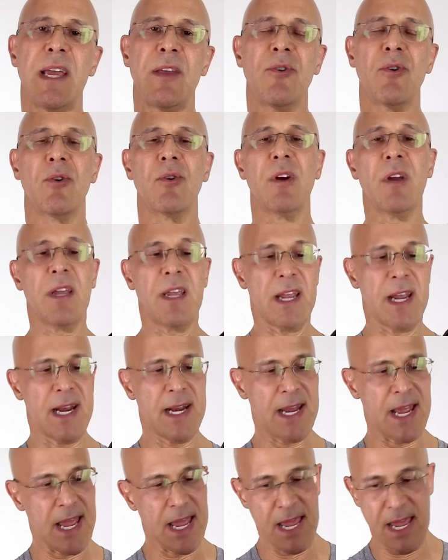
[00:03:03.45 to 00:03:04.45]
either
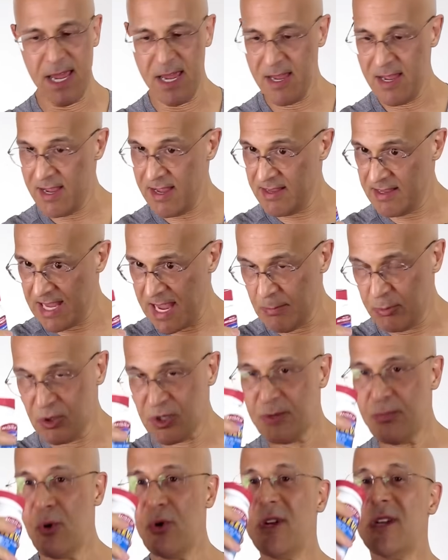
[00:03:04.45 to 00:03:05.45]
in a
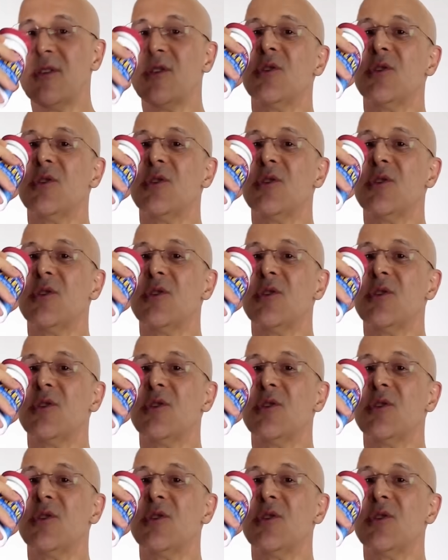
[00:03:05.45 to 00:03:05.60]
tablespoon and